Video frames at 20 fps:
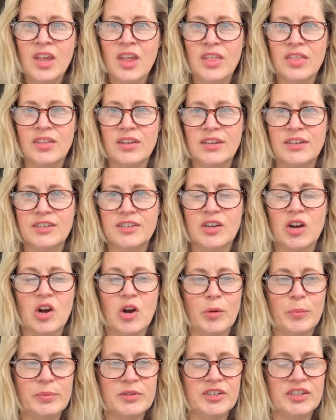The
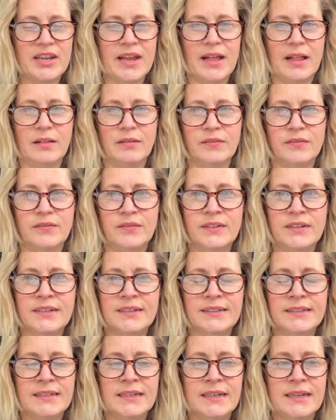top shelf
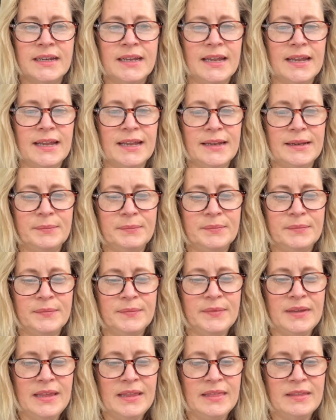in
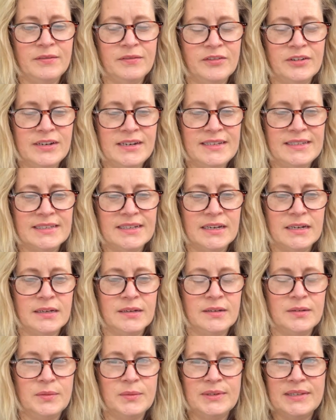the freezer
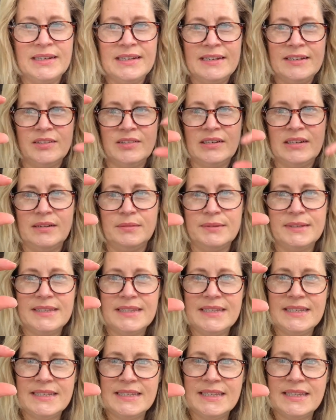was literally, it was
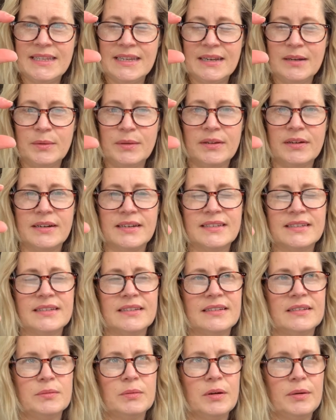this thick with ice because
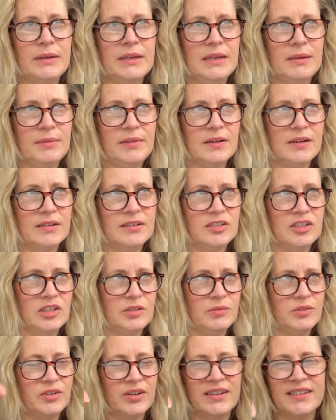it's where we keep the ice
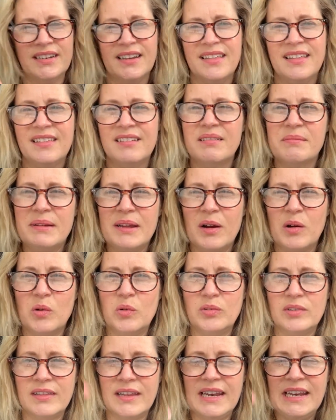cube trays. And I think they're a bit
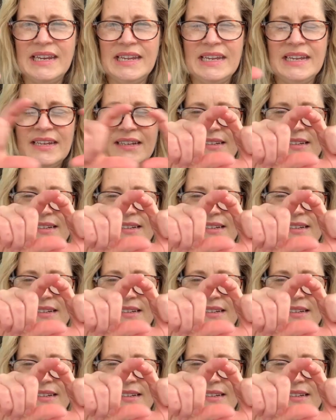old and they leak.